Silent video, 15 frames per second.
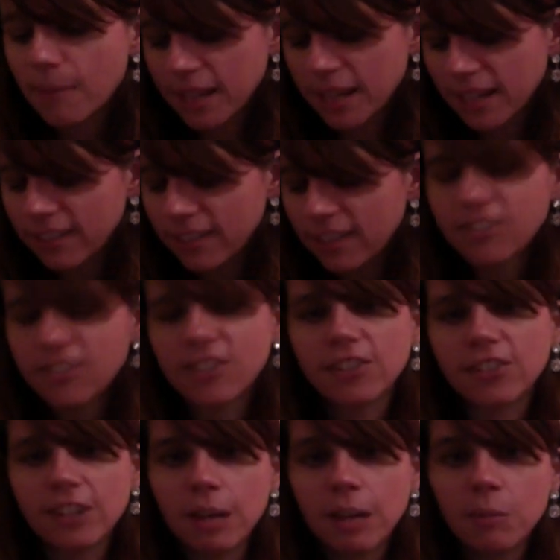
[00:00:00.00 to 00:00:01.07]
in decent
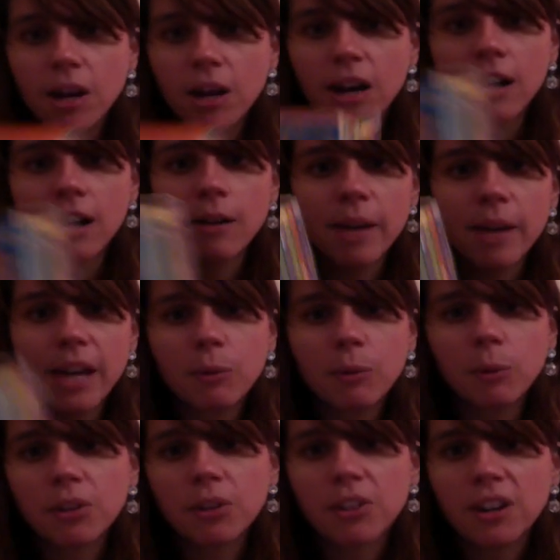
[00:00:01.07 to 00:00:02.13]
shape and
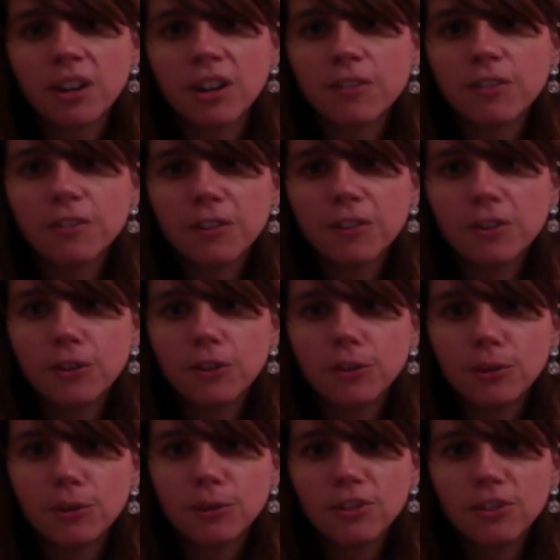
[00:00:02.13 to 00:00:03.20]
worth enough
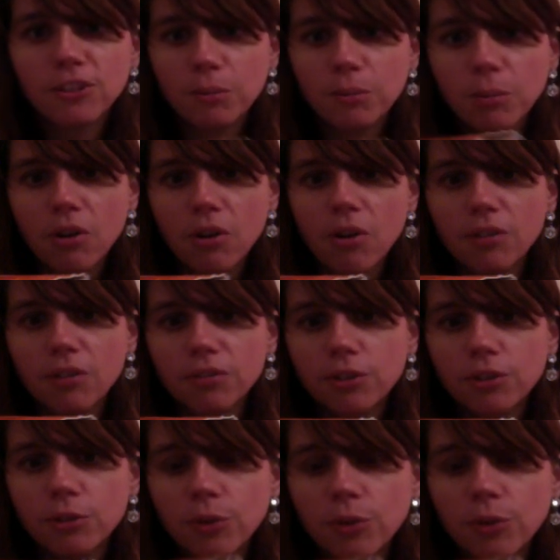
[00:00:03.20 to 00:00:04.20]
to ship off to